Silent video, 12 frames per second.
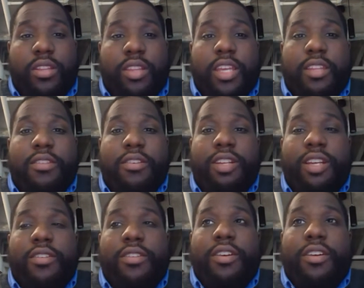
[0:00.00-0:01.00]
Like
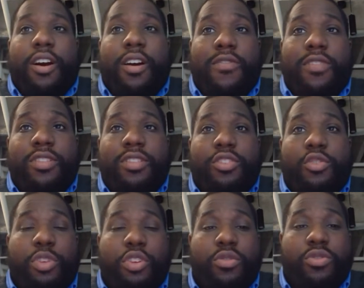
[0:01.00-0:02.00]
their offense is so
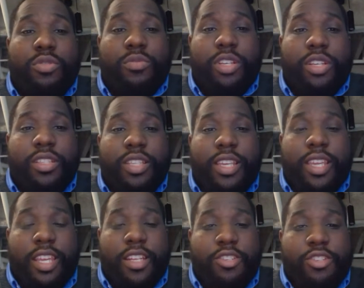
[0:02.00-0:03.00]
putrid because they
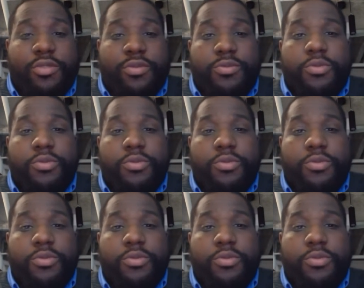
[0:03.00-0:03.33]
can't shoot.